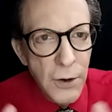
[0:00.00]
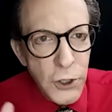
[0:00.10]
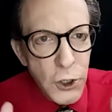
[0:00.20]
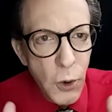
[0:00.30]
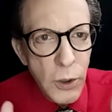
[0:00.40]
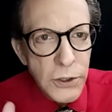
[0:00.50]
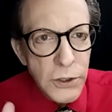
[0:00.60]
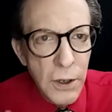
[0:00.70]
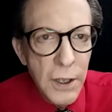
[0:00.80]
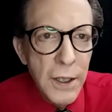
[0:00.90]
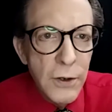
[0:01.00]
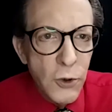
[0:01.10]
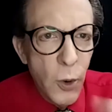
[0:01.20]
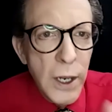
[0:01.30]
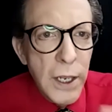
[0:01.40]
the shorts are
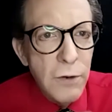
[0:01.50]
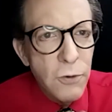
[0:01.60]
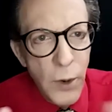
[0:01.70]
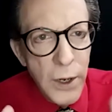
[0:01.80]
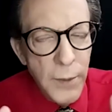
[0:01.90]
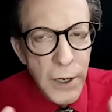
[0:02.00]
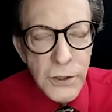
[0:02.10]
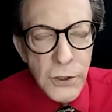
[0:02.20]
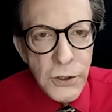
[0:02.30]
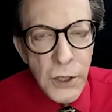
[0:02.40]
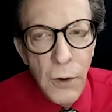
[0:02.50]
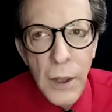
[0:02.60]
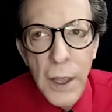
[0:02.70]
20 minutes or so.